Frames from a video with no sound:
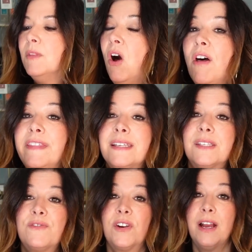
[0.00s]
all
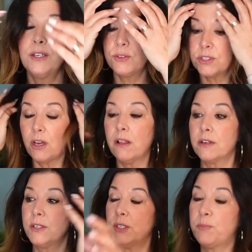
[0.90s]
this for $100
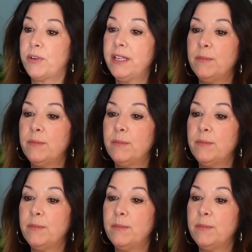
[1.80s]
is pretty